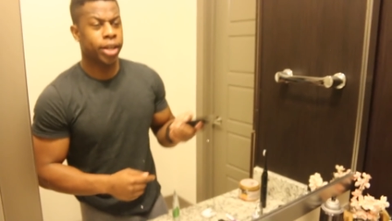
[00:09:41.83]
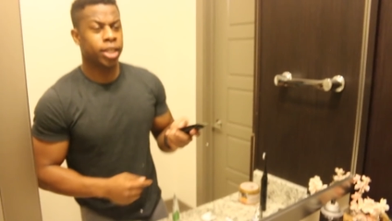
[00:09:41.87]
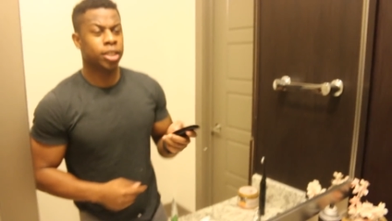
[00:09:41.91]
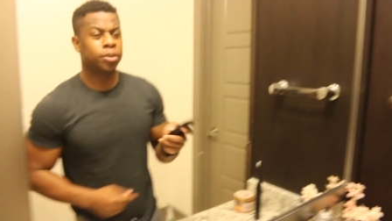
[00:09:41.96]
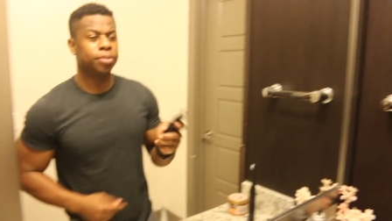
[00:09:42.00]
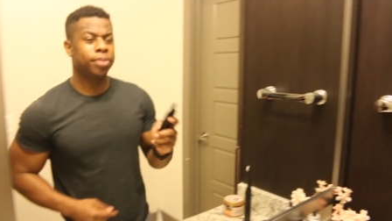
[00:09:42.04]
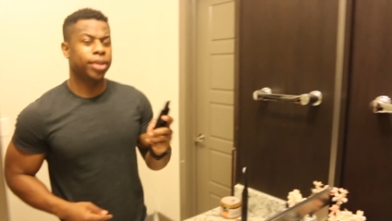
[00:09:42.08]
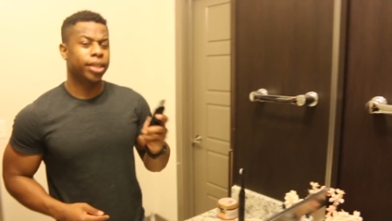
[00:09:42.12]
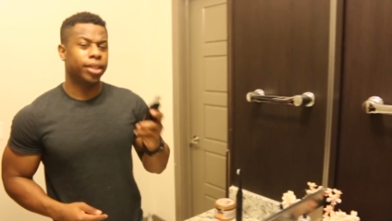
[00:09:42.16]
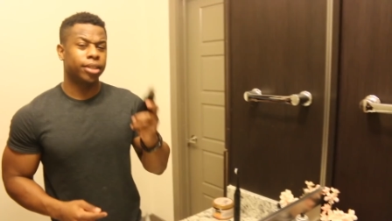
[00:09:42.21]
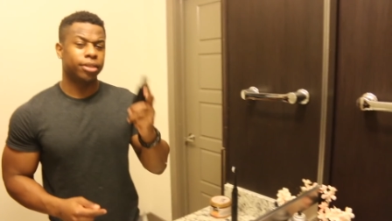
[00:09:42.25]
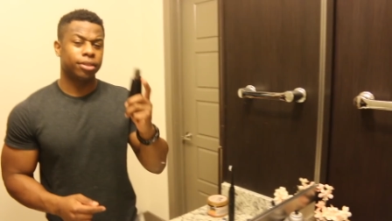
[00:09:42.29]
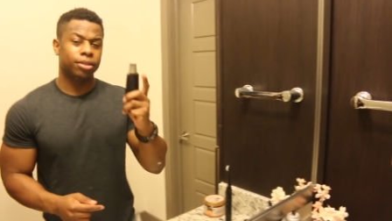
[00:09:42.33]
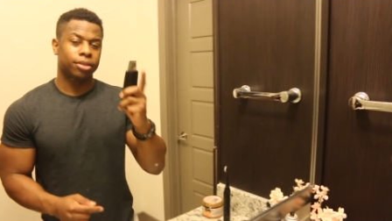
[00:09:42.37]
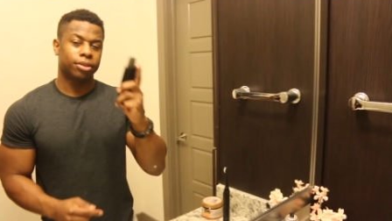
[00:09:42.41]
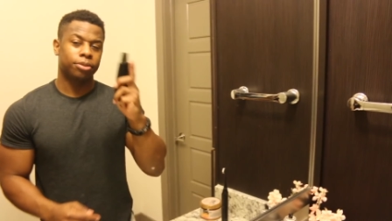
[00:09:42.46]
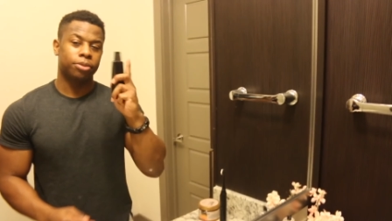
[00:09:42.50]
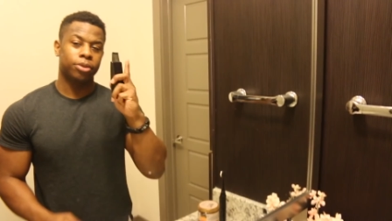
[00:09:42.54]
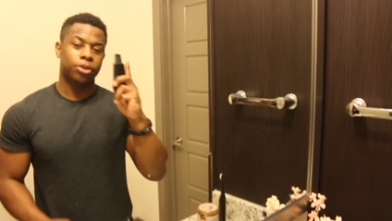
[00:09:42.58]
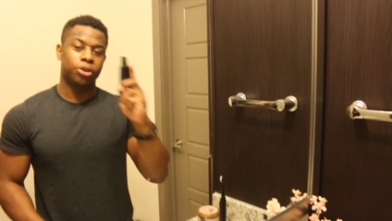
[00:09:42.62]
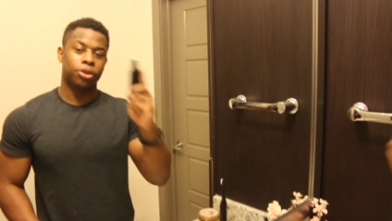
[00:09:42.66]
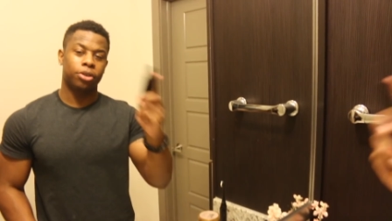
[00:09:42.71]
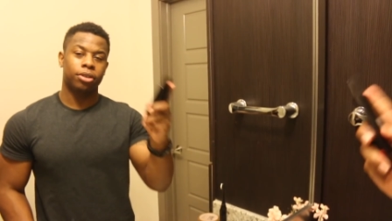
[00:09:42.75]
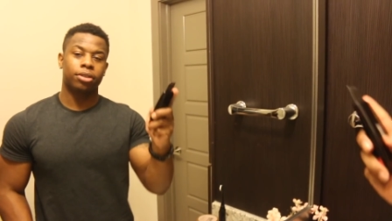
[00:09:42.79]
S B,
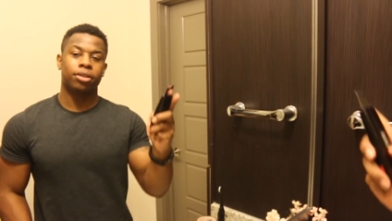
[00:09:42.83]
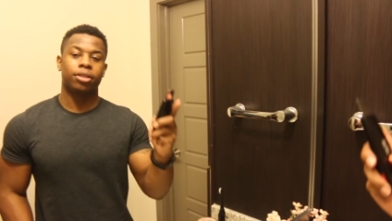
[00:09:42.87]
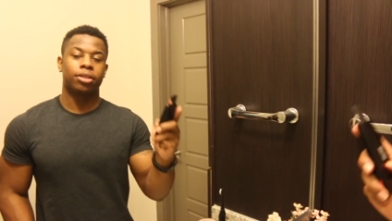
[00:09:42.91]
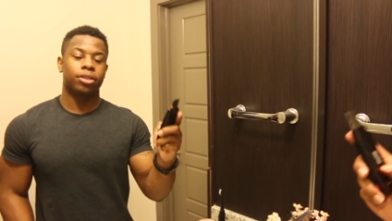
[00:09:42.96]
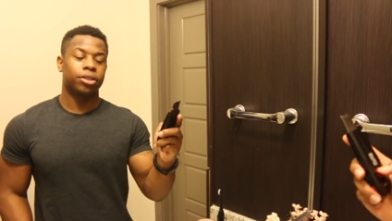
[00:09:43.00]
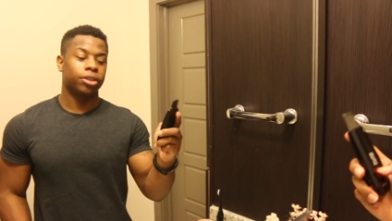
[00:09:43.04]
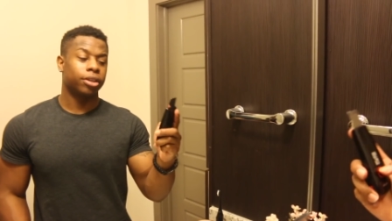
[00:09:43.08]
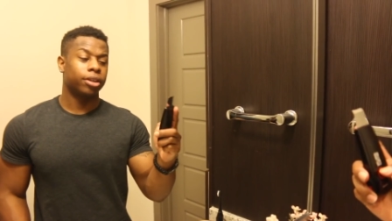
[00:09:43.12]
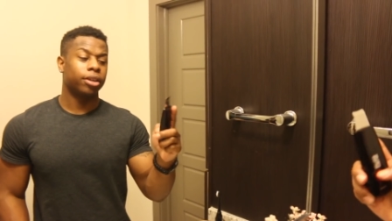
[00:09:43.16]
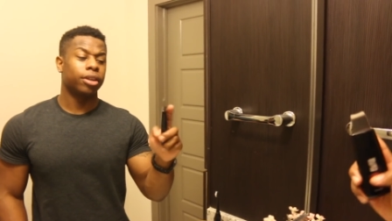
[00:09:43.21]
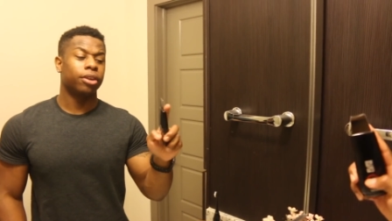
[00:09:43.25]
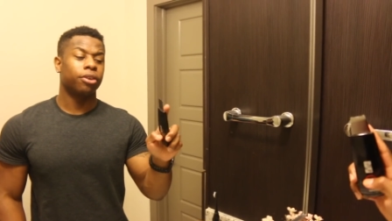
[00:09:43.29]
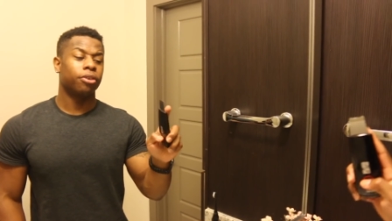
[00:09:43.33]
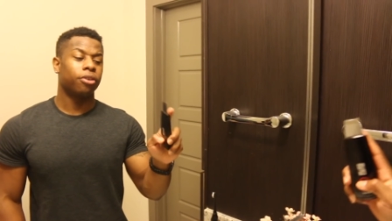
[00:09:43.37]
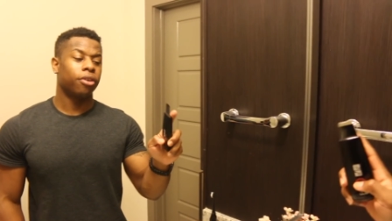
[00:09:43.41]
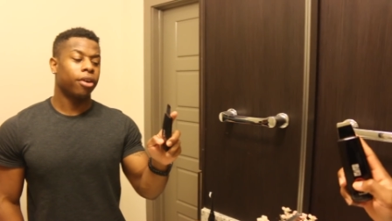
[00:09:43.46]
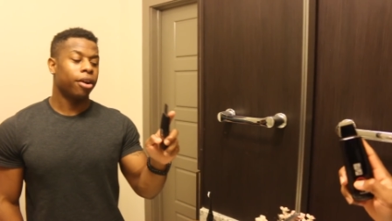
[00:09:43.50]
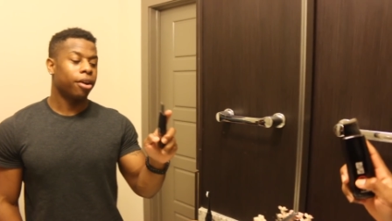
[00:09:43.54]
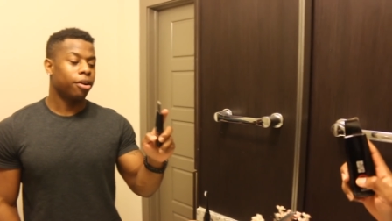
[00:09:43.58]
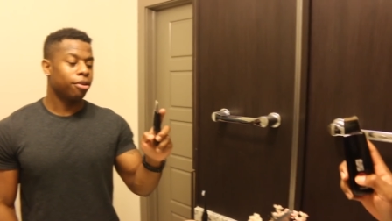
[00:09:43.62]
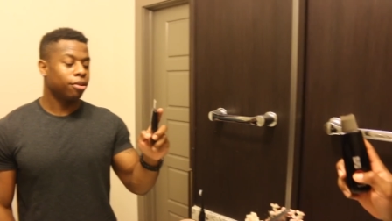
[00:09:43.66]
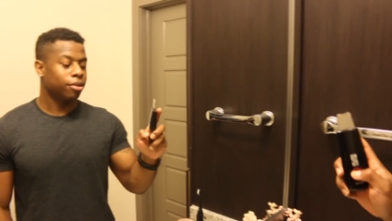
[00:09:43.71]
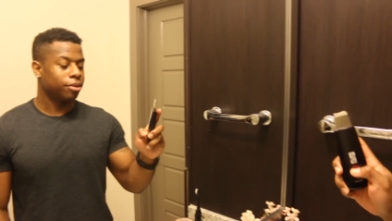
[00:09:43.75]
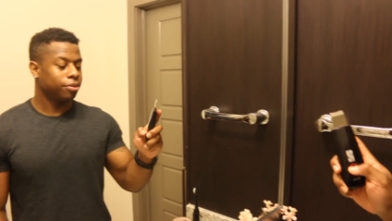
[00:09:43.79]
we're gonna turn it
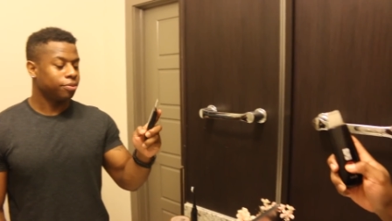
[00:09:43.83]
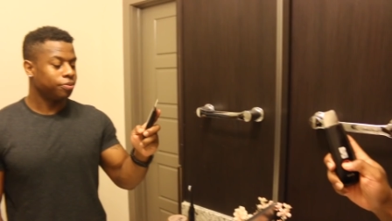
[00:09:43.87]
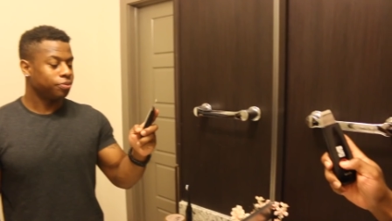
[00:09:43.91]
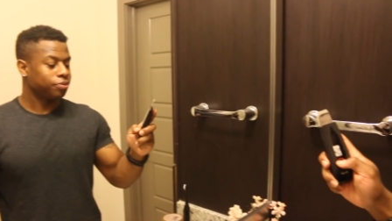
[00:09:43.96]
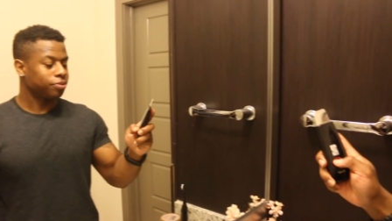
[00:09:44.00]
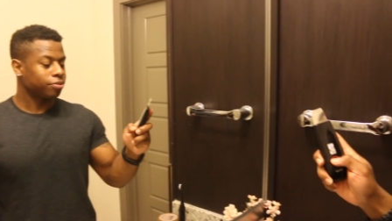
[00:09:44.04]
around